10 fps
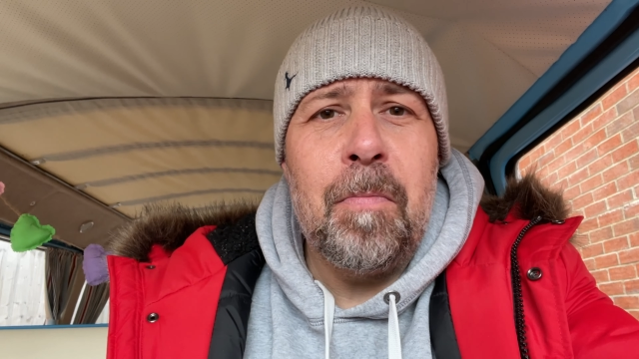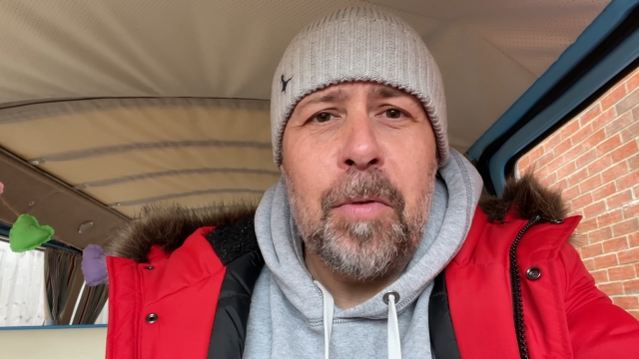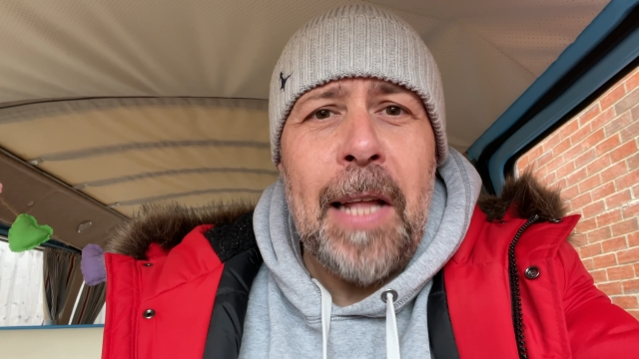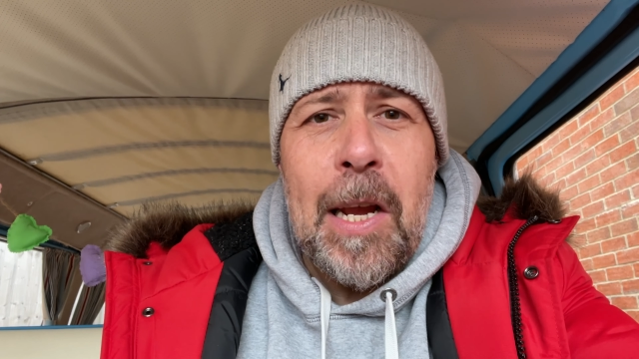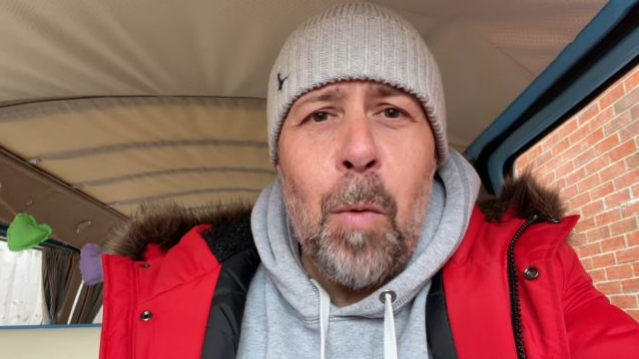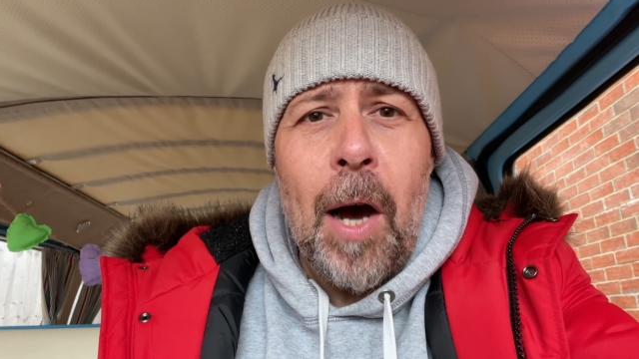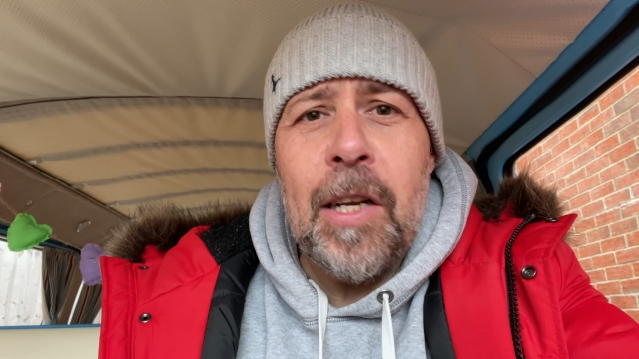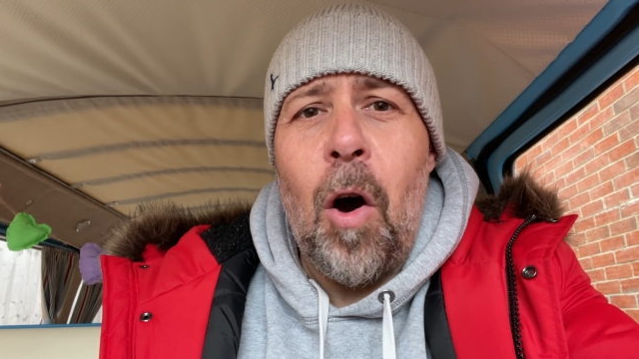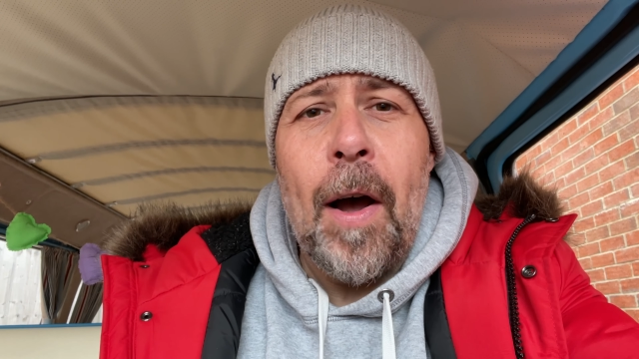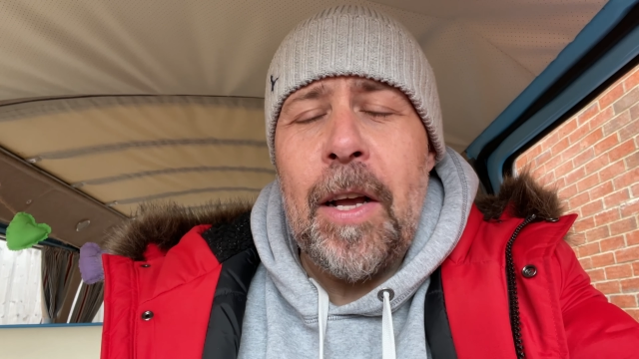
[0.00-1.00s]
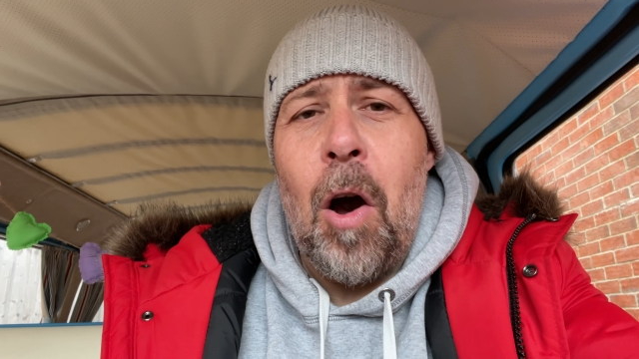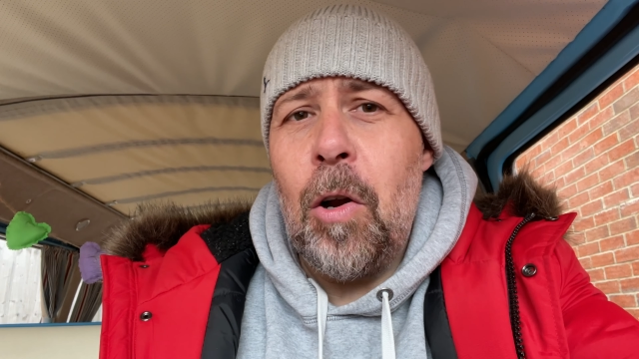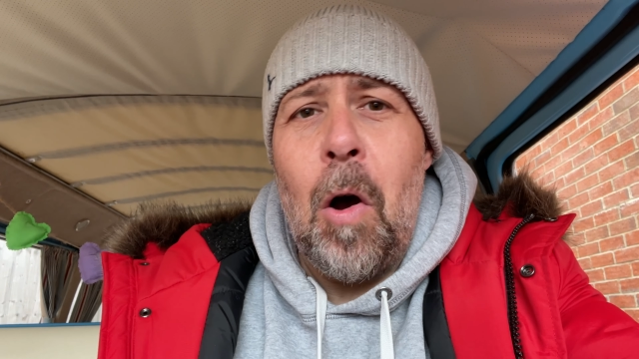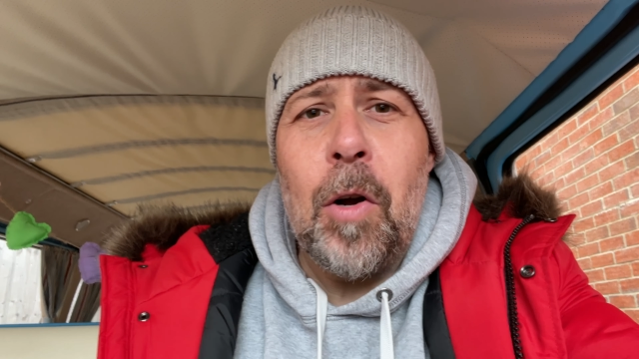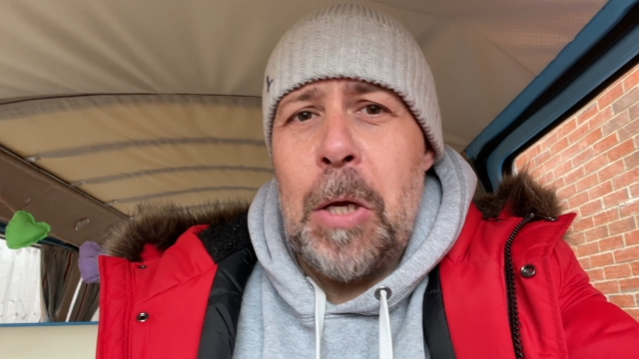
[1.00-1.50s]
day one, I
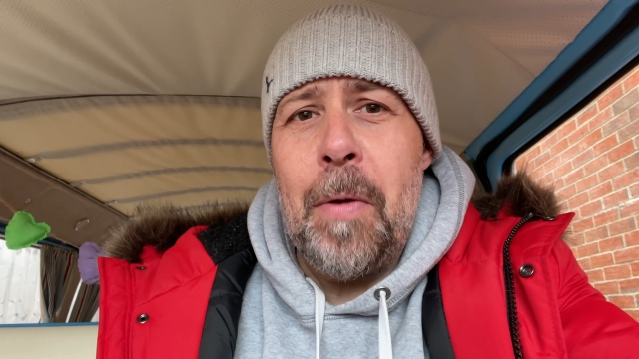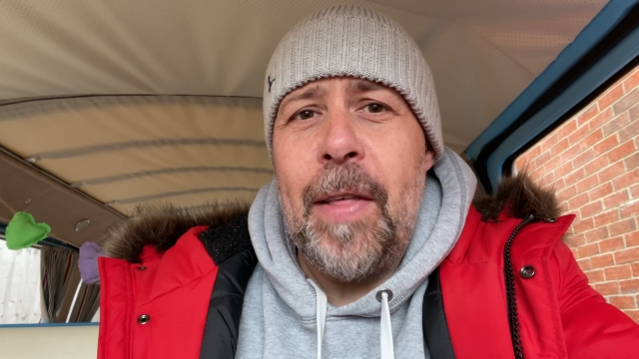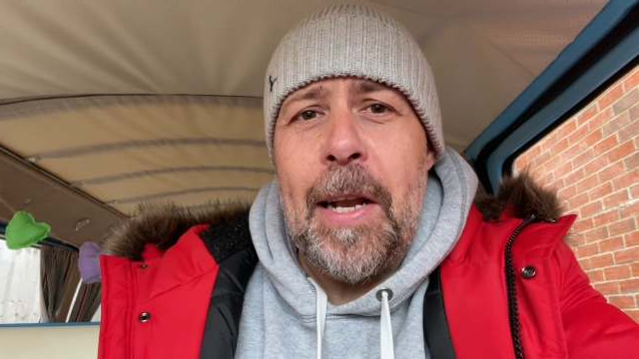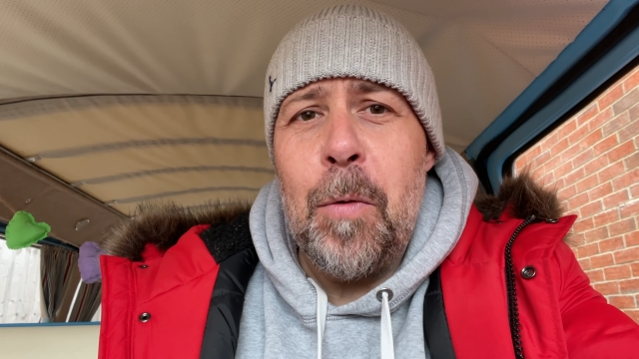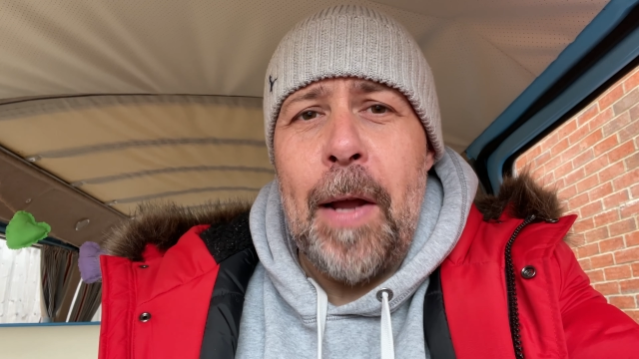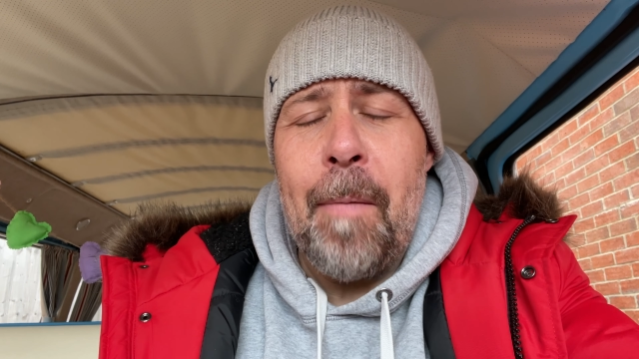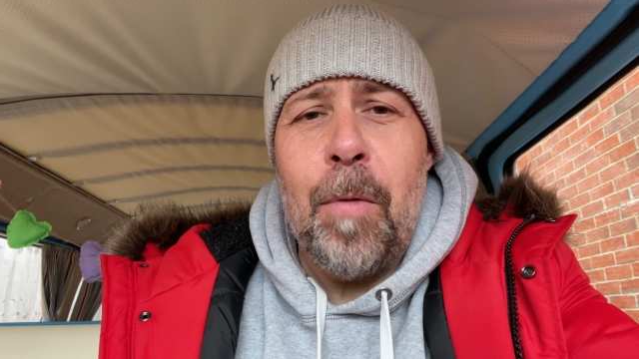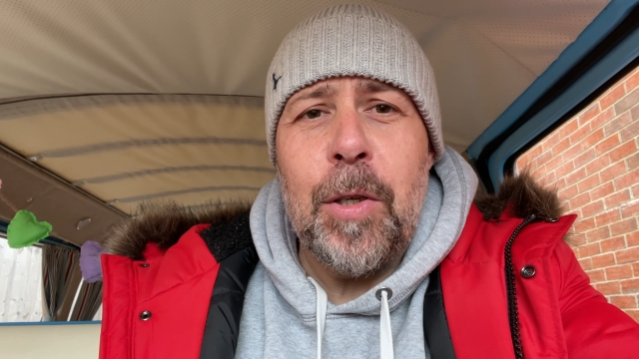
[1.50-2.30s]
can't argue with that little camera.